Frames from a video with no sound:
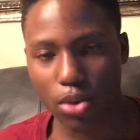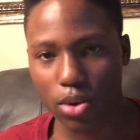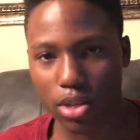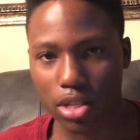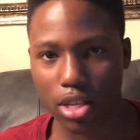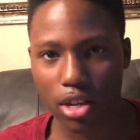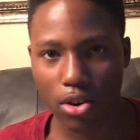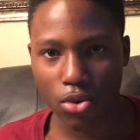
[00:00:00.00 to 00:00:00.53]
was
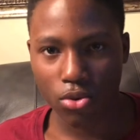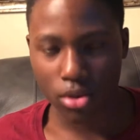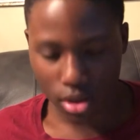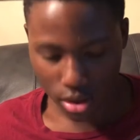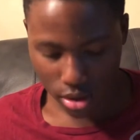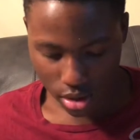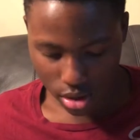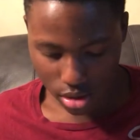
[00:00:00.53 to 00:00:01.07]
the
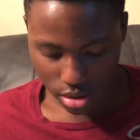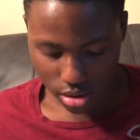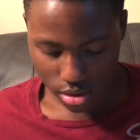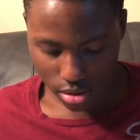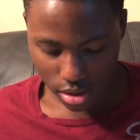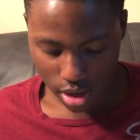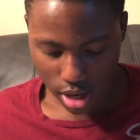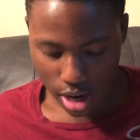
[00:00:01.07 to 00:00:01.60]
only
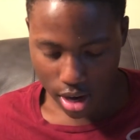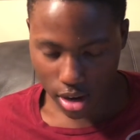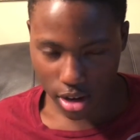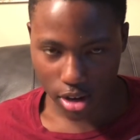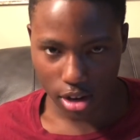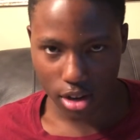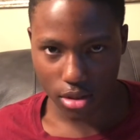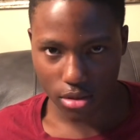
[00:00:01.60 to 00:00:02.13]

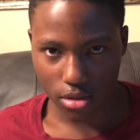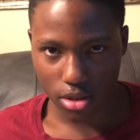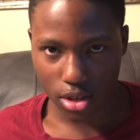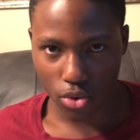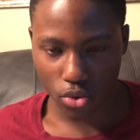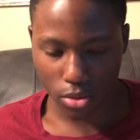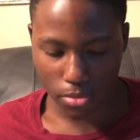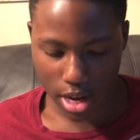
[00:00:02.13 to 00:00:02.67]
candidate to
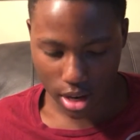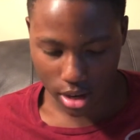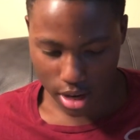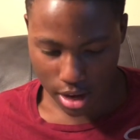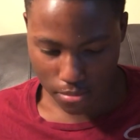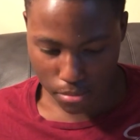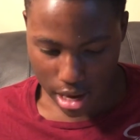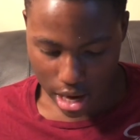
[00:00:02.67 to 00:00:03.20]
remain
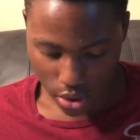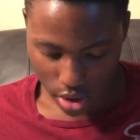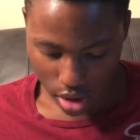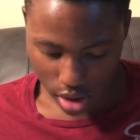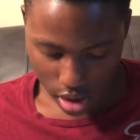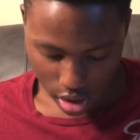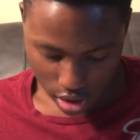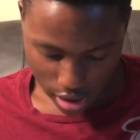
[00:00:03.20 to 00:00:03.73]
in power.
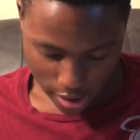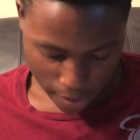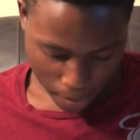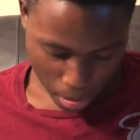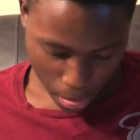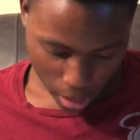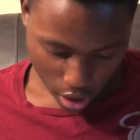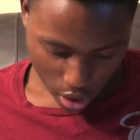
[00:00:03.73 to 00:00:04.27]

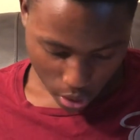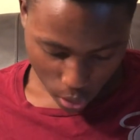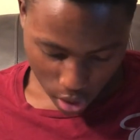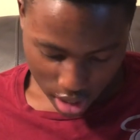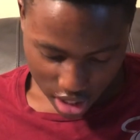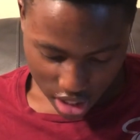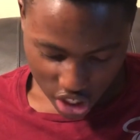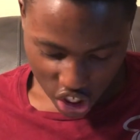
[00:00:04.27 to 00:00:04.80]

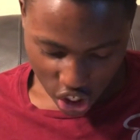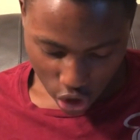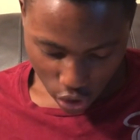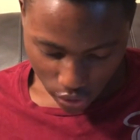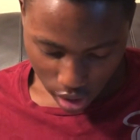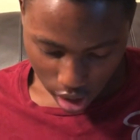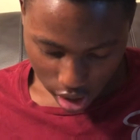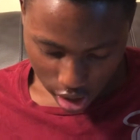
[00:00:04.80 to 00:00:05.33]
When
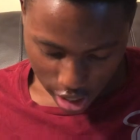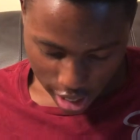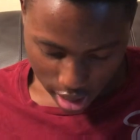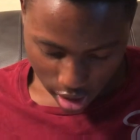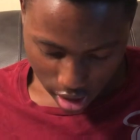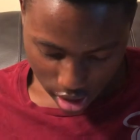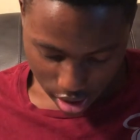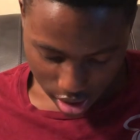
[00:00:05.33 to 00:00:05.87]

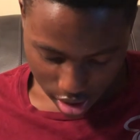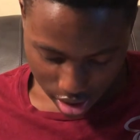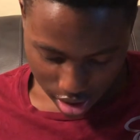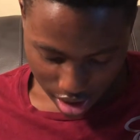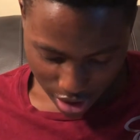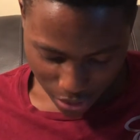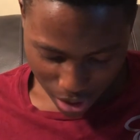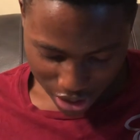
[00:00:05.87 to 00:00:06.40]
Duvalier
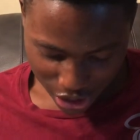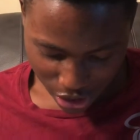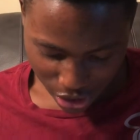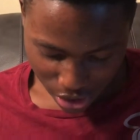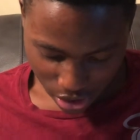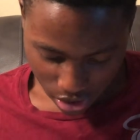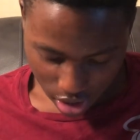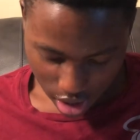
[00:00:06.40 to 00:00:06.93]

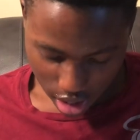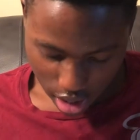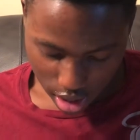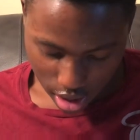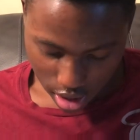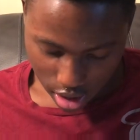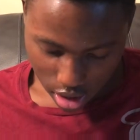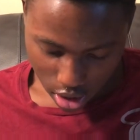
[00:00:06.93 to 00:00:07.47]
returned,
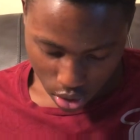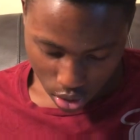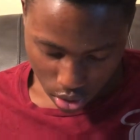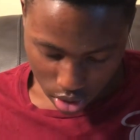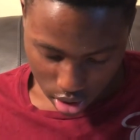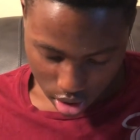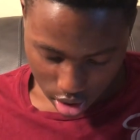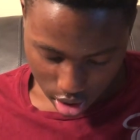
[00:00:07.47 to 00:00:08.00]
he
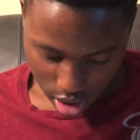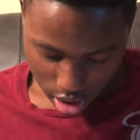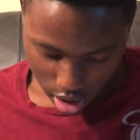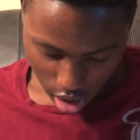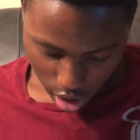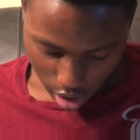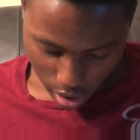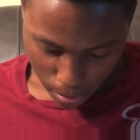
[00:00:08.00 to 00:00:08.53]
accused
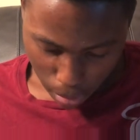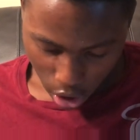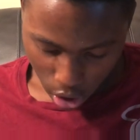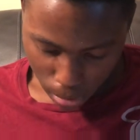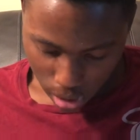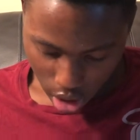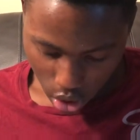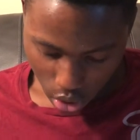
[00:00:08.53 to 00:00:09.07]

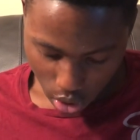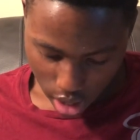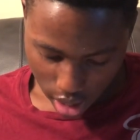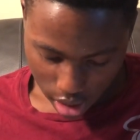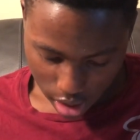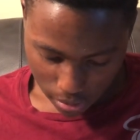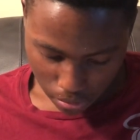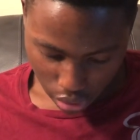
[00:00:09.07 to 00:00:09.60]
Barbeau
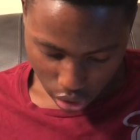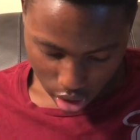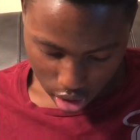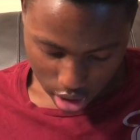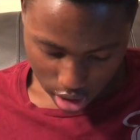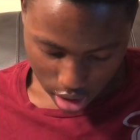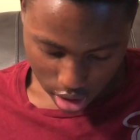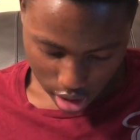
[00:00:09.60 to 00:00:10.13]
and
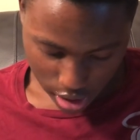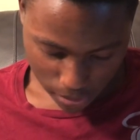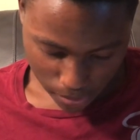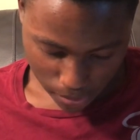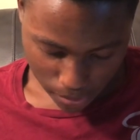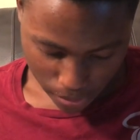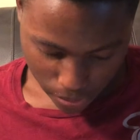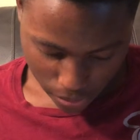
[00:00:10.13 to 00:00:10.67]
imprisoned him
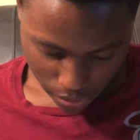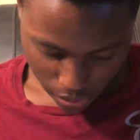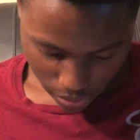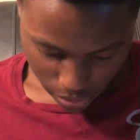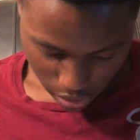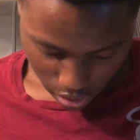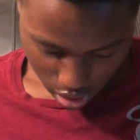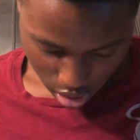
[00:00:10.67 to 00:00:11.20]

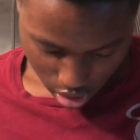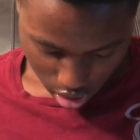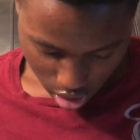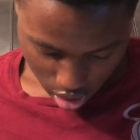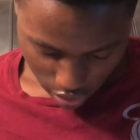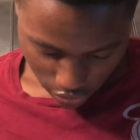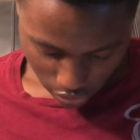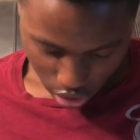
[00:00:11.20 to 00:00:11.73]

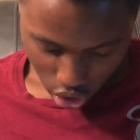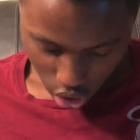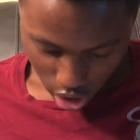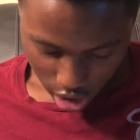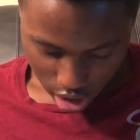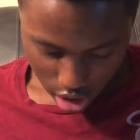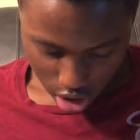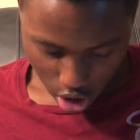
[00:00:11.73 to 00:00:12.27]
for
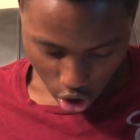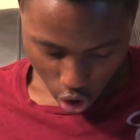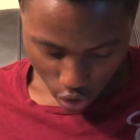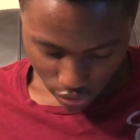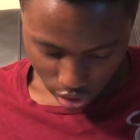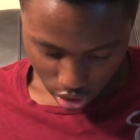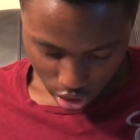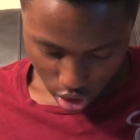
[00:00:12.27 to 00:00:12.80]
trying to
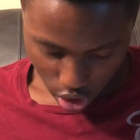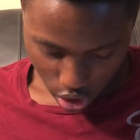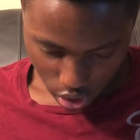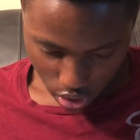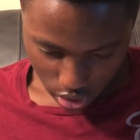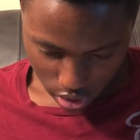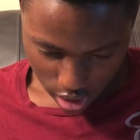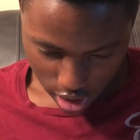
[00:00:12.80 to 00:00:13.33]
overthrow
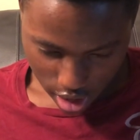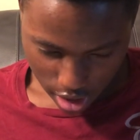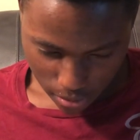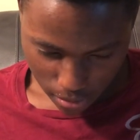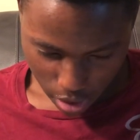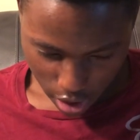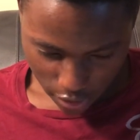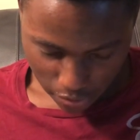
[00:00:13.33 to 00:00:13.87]

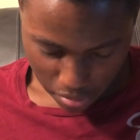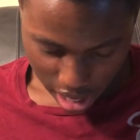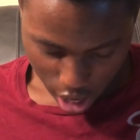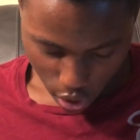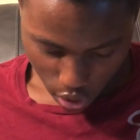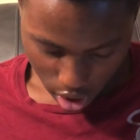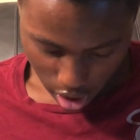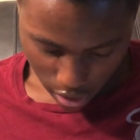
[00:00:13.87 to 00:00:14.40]
him of
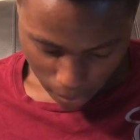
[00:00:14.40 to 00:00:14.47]
power.